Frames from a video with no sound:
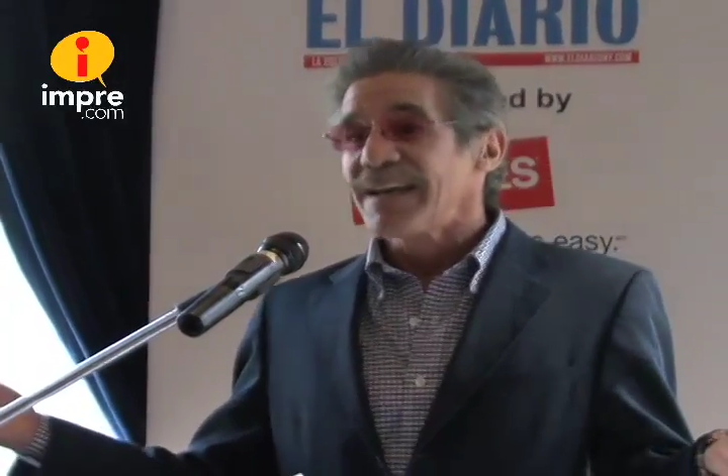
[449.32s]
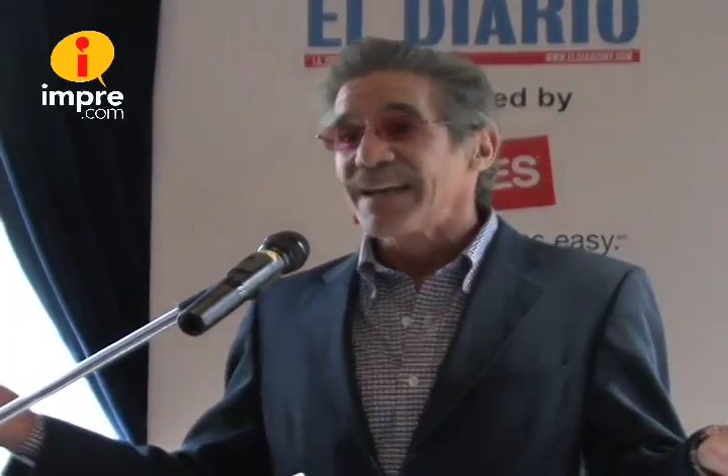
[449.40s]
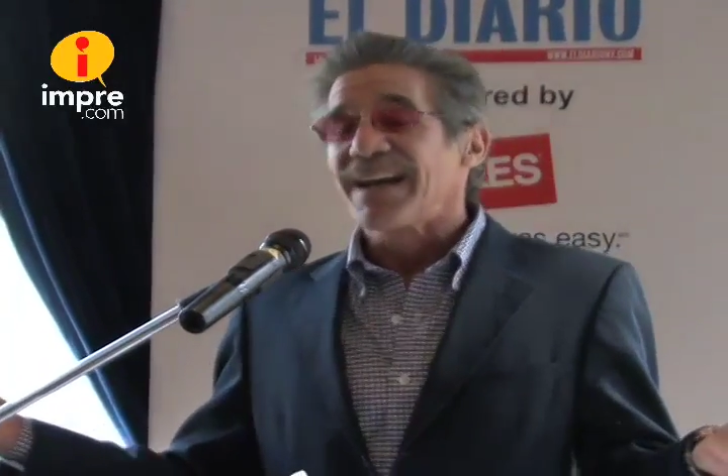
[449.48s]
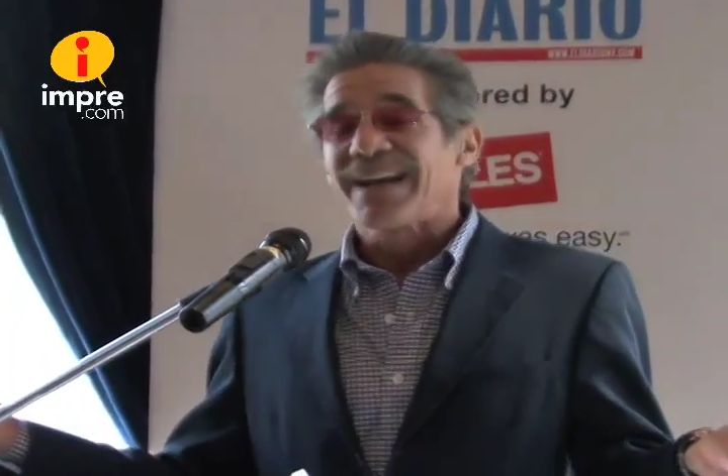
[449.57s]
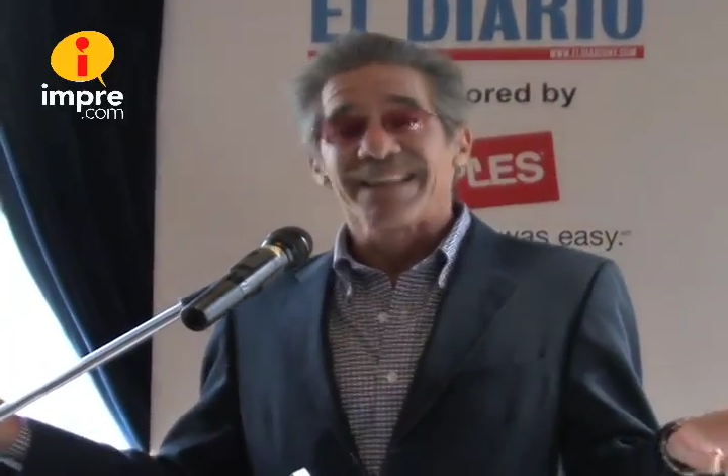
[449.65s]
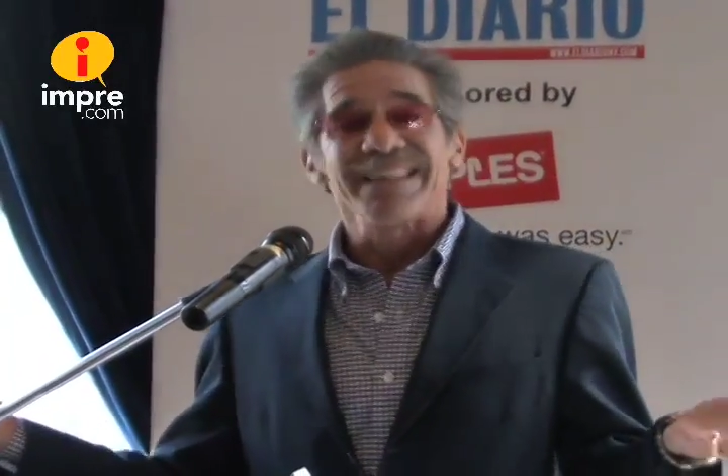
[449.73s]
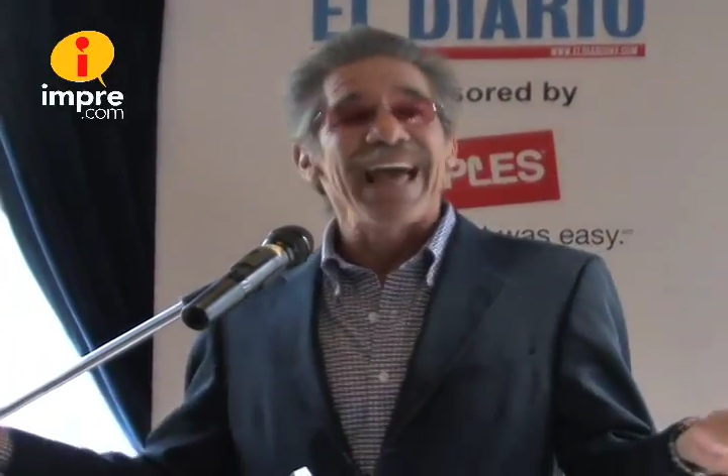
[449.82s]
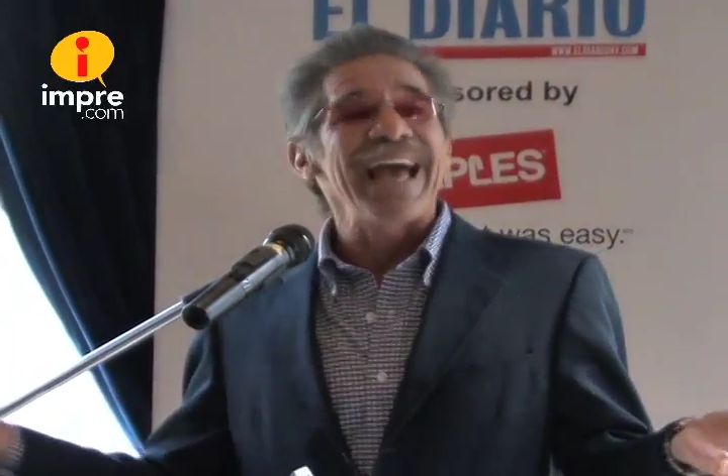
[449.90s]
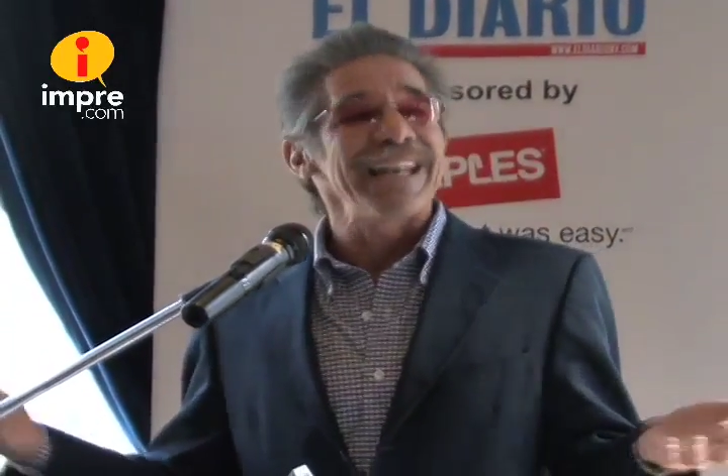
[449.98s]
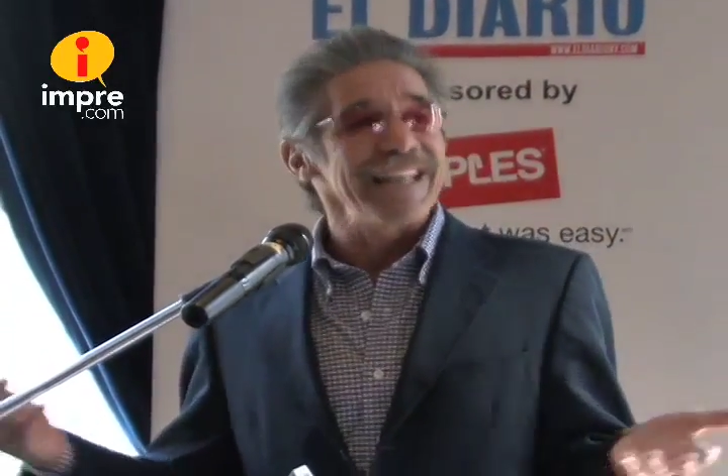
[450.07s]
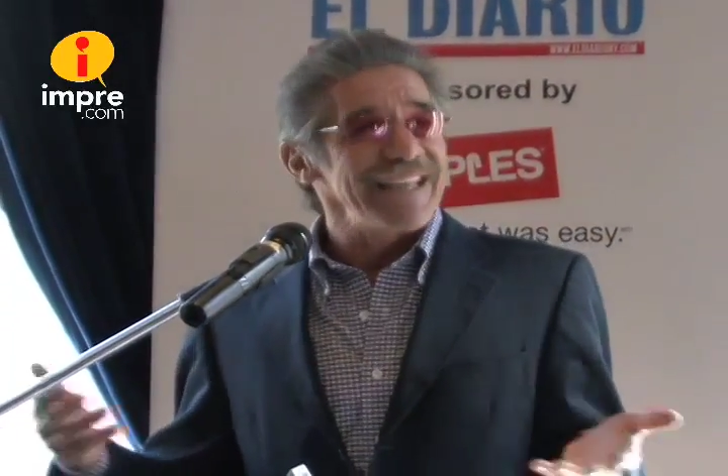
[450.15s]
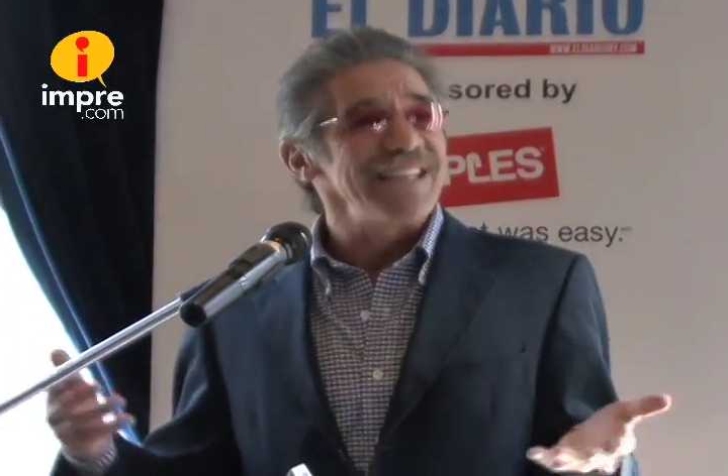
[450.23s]

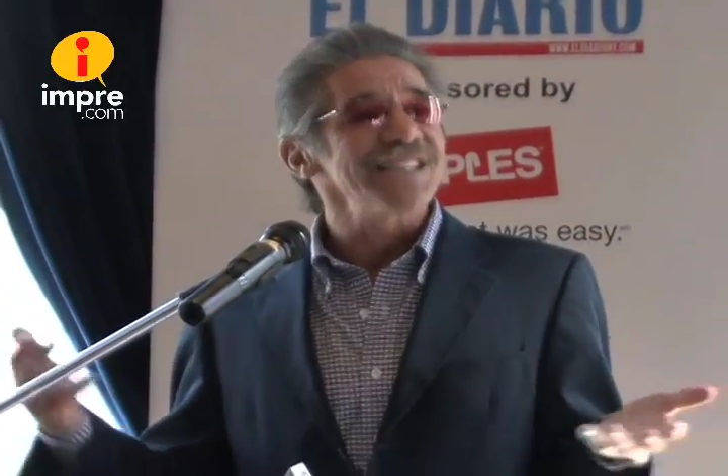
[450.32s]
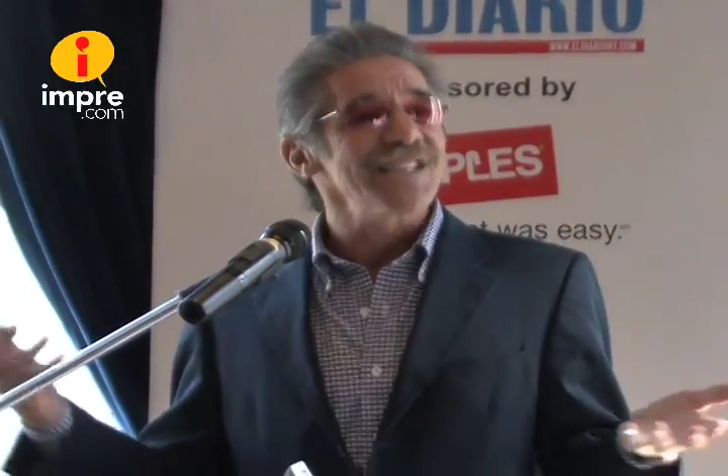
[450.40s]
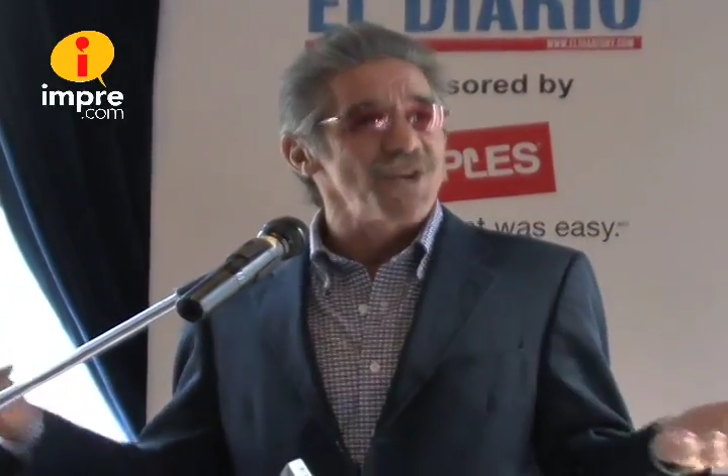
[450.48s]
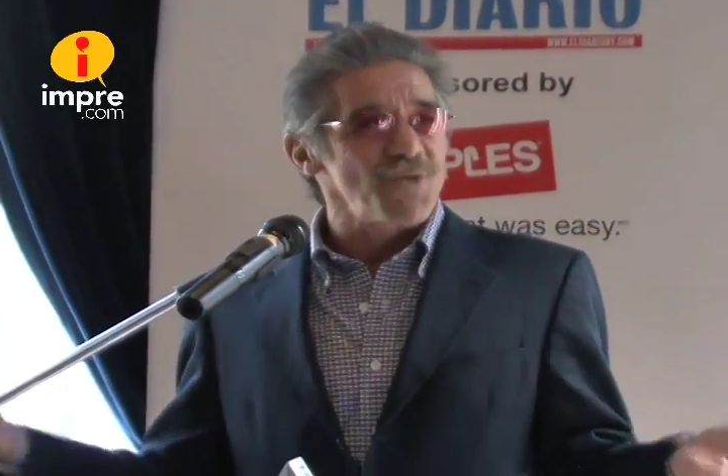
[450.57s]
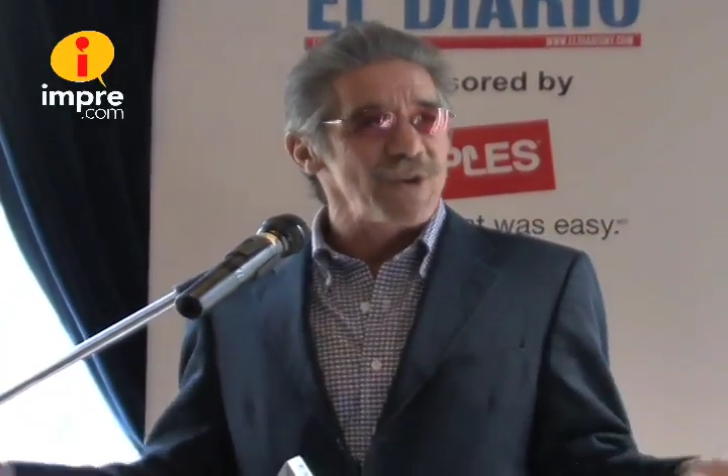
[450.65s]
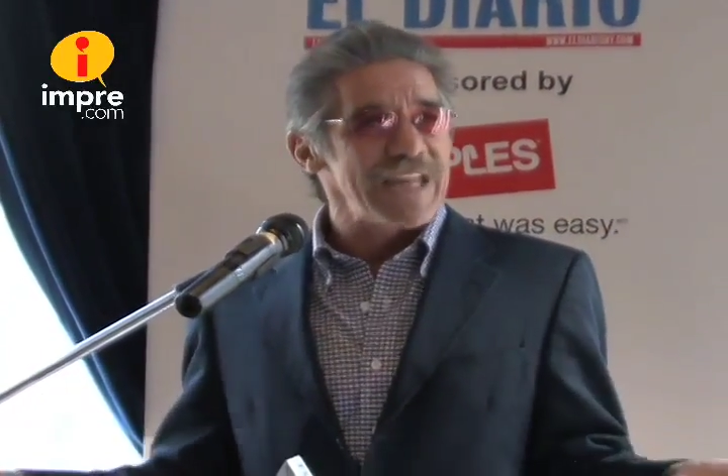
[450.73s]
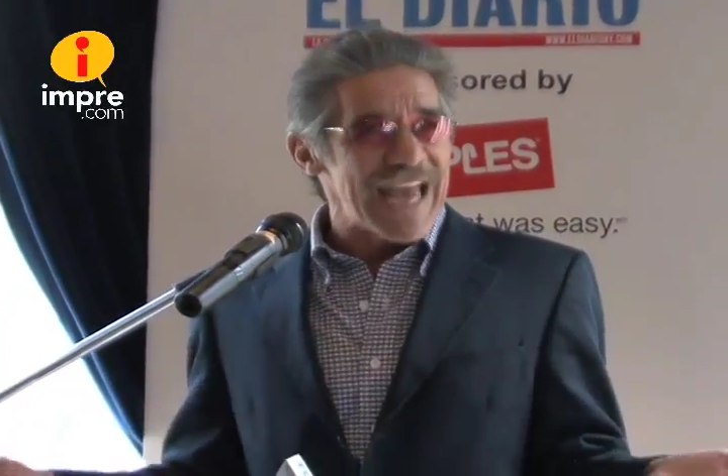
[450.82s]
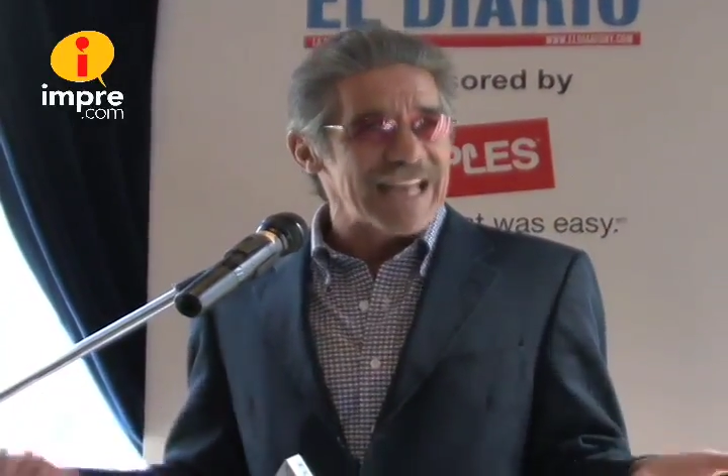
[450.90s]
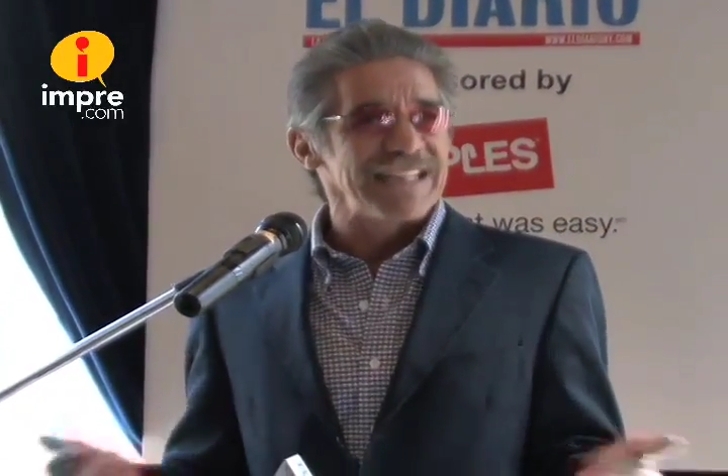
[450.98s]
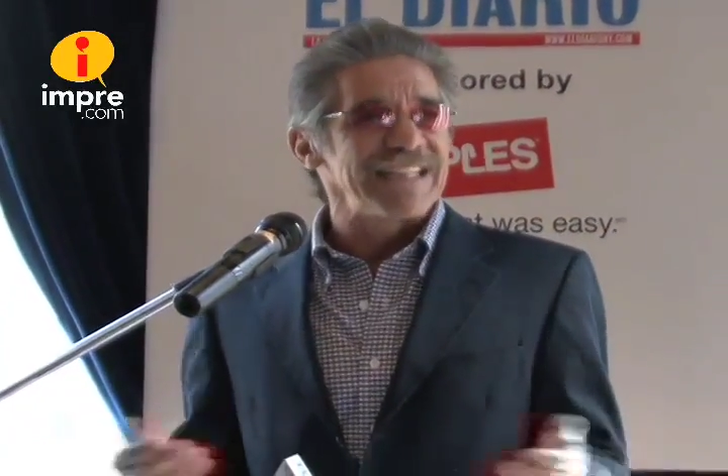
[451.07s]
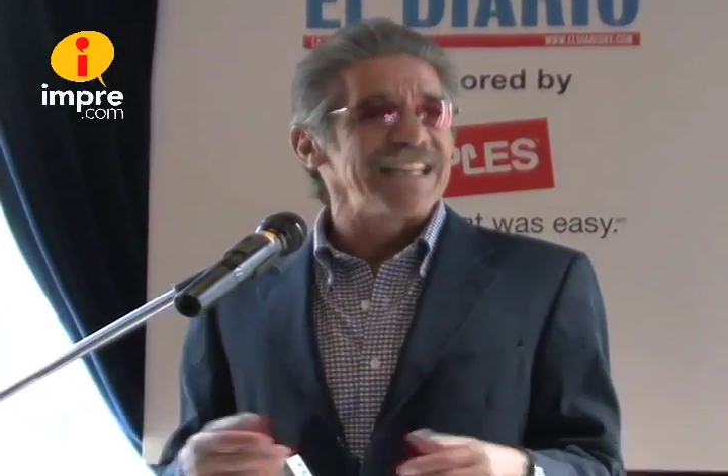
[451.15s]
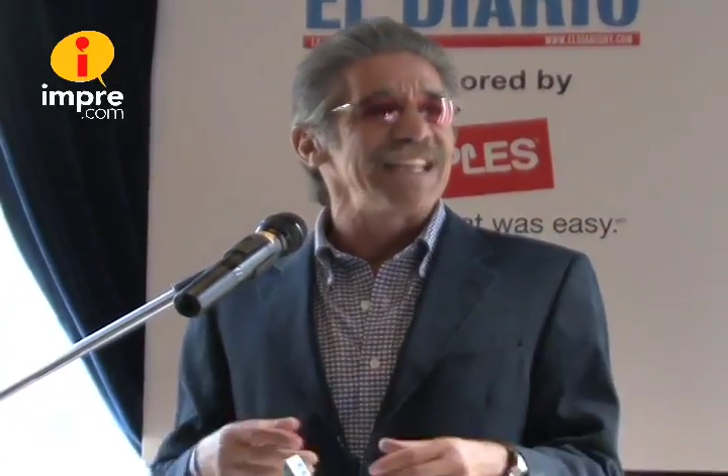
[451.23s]
That is the
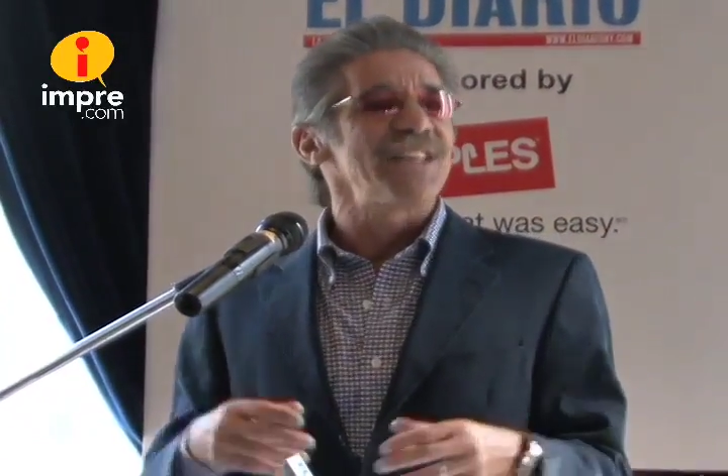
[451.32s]
reality